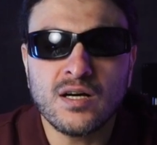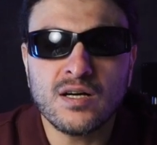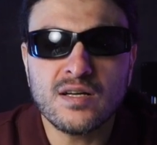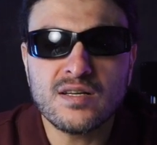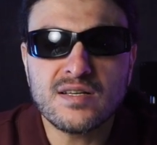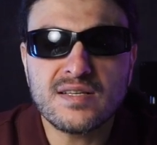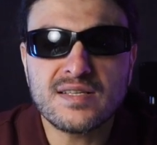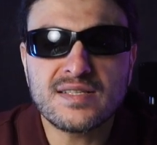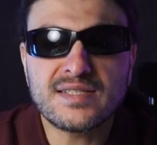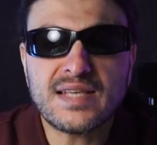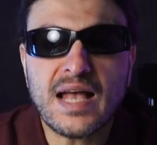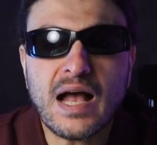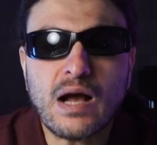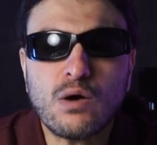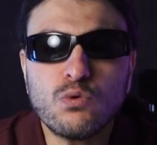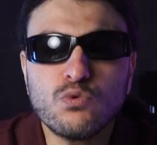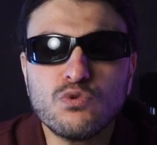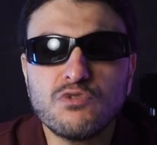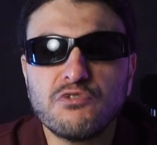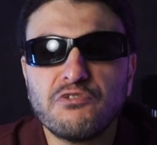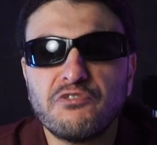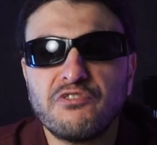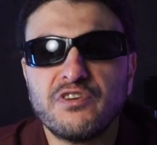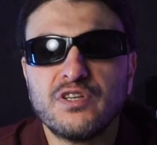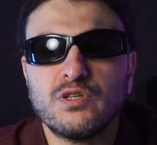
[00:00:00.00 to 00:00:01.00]

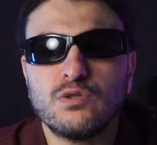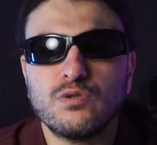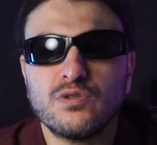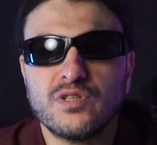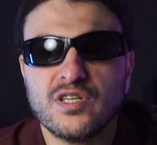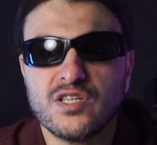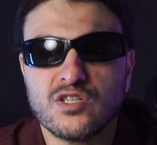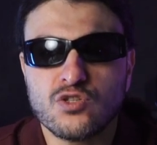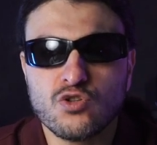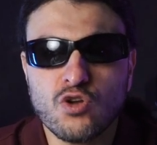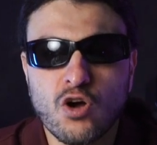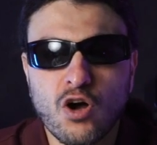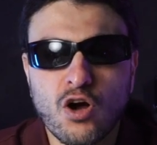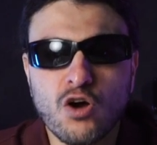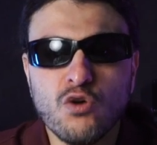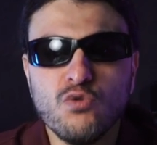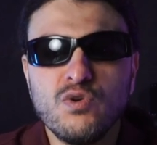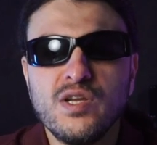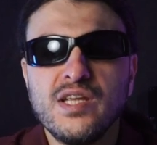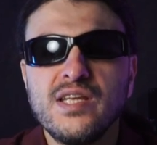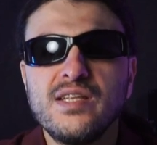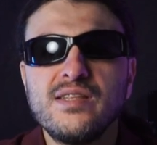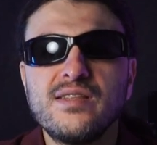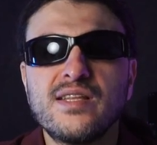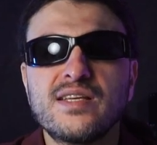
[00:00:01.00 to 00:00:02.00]
sound field is, not
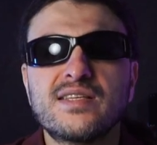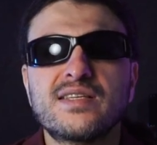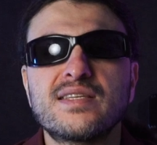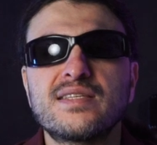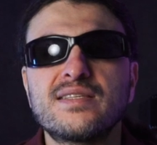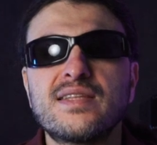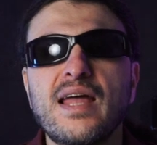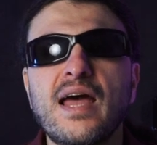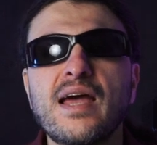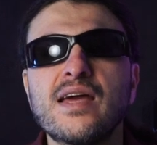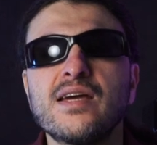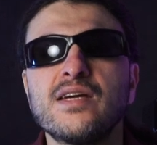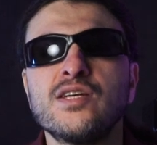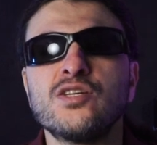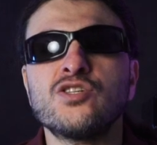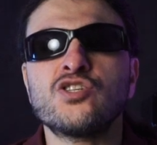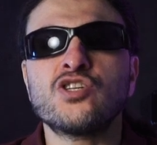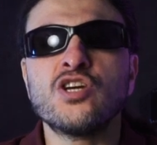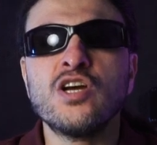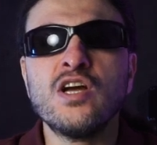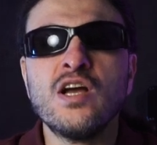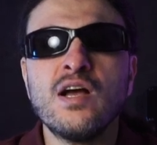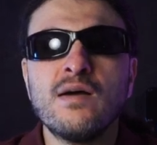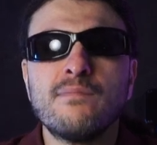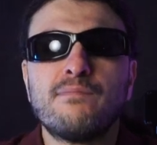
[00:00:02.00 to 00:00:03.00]
only in the stage,
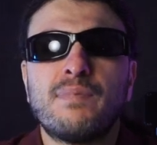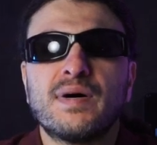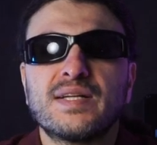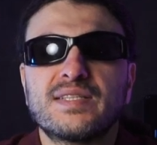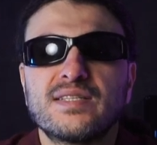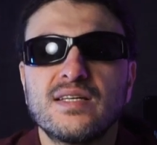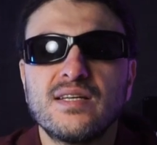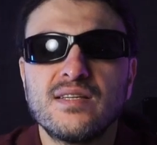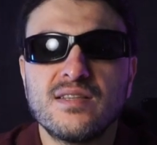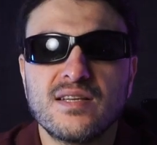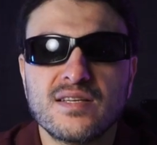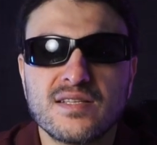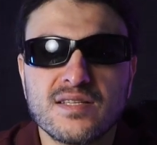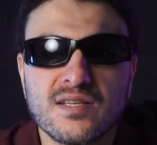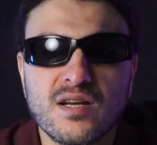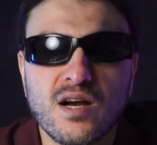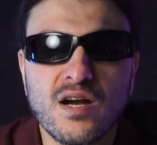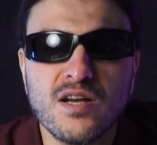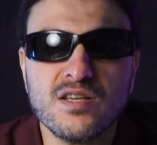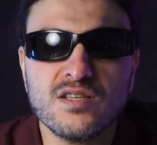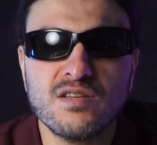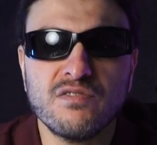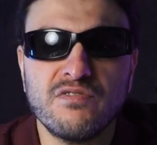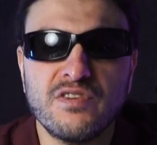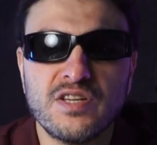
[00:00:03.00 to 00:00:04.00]
but in the
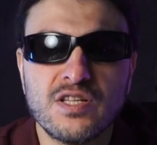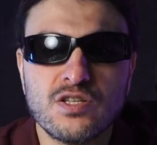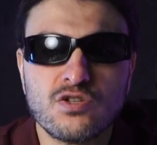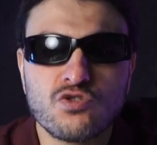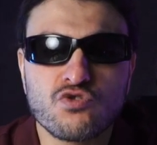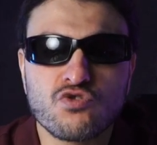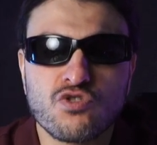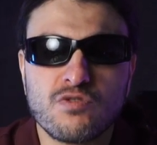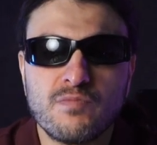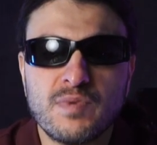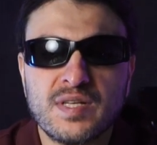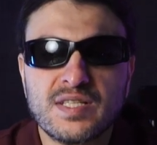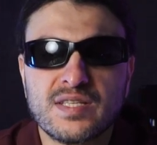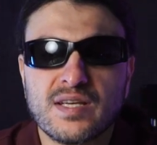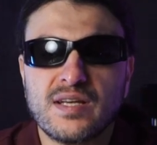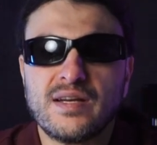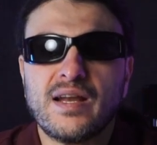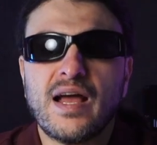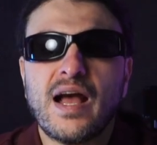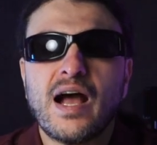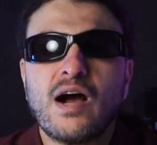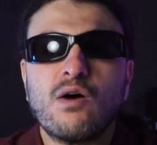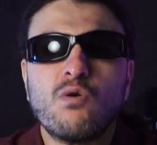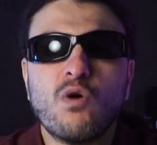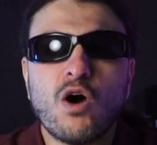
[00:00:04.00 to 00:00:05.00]
size of instruments and
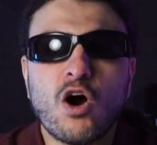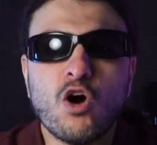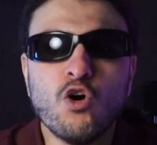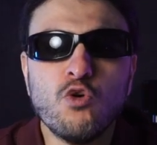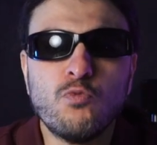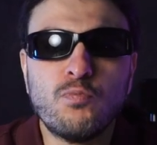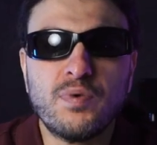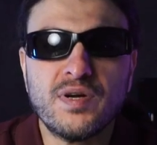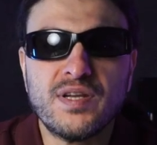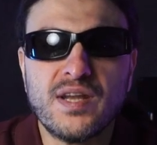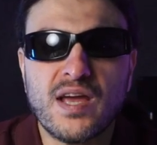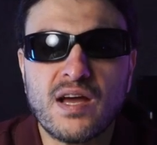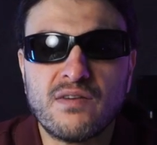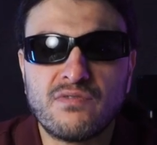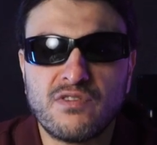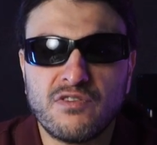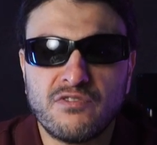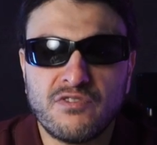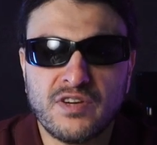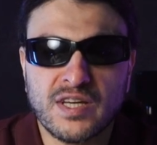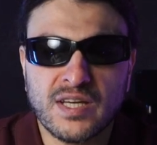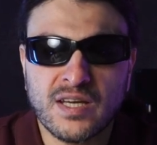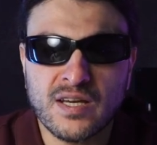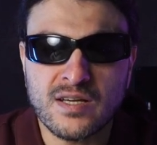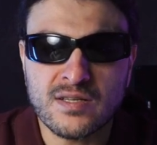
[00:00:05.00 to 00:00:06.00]
how open
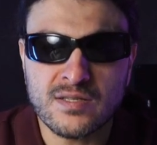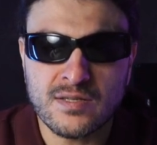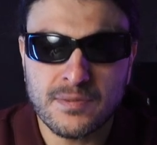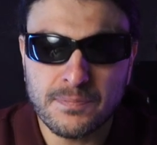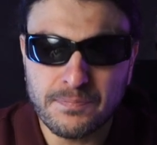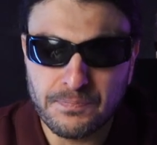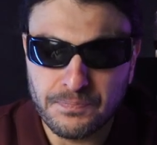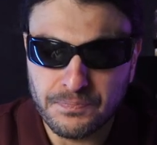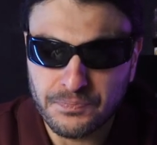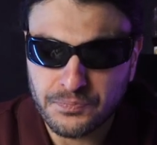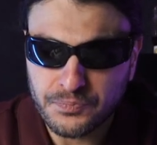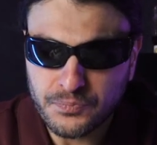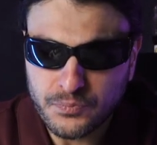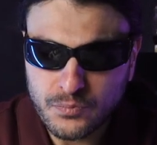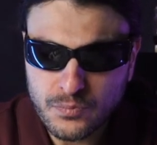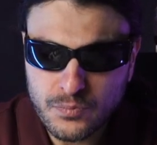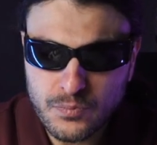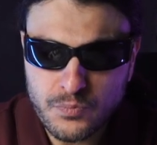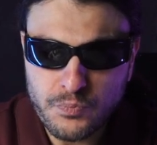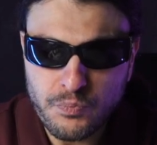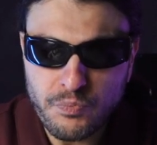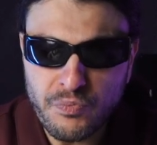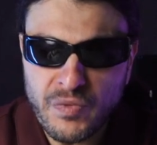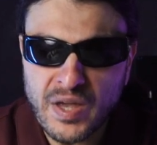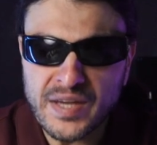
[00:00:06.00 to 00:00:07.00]
everything is.
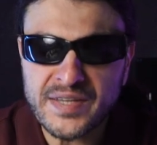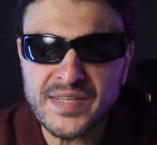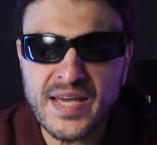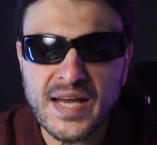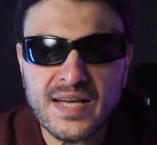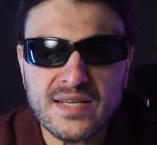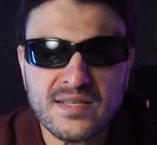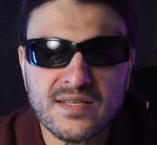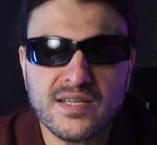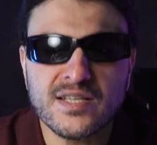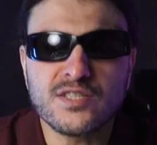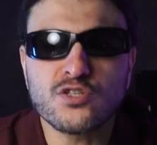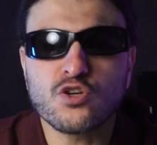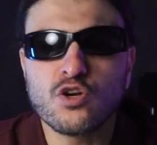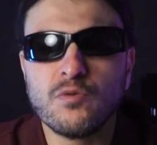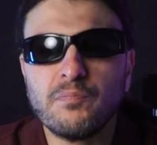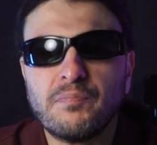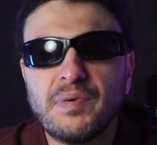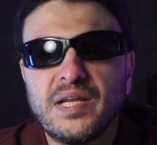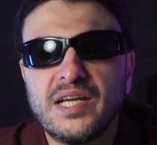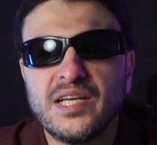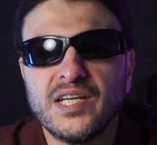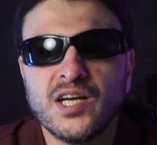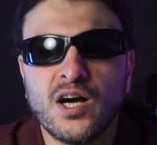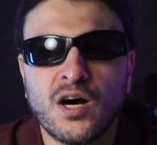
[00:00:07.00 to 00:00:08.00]
Yes, it's
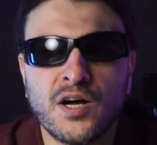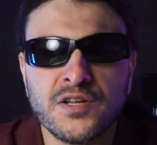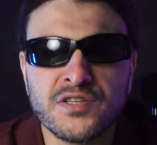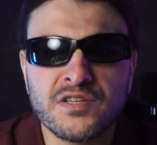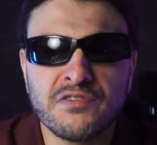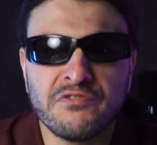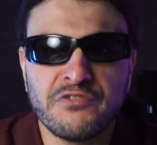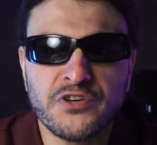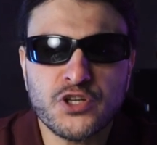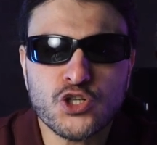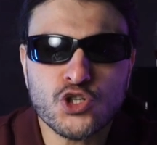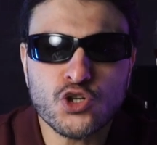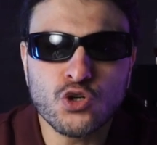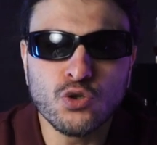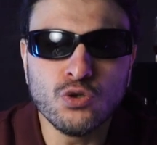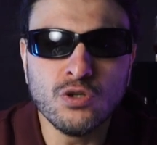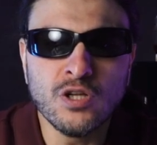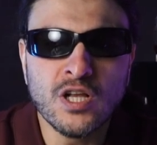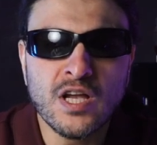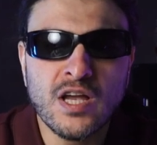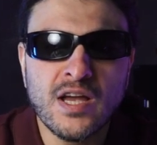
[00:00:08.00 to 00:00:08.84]
completely artificial.